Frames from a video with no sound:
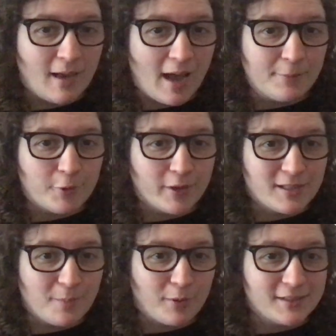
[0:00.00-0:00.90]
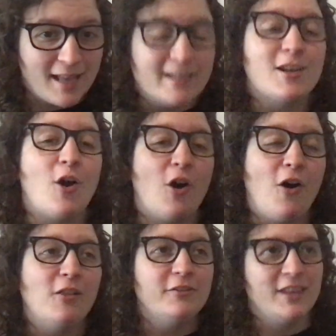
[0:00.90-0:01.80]
I'm going to present
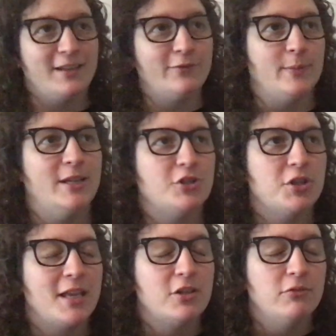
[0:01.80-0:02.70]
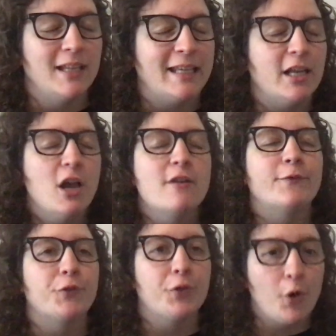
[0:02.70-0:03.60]
all of the information that you need
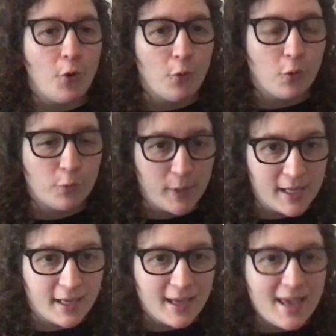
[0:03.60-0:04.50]
for the whole week.